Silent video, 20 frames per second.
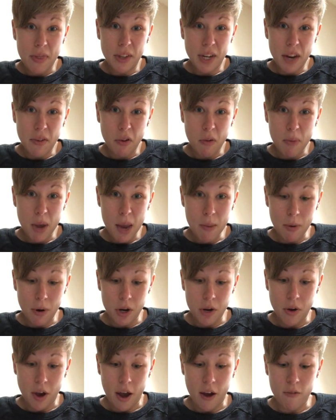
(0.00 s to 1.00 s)
the different paper
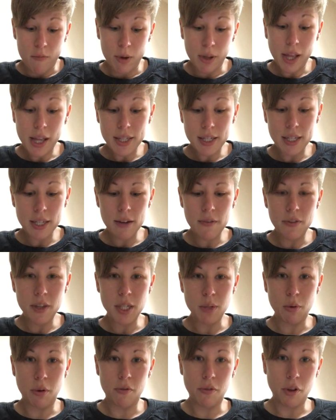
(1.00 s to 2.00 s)
you have, but let's see if
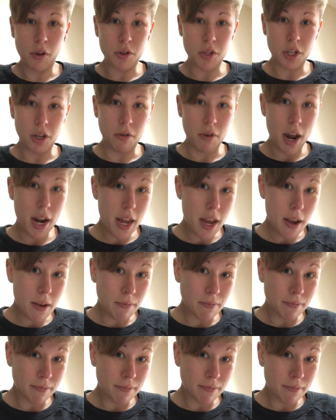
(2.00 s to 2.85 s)
this one floats. Are you ready?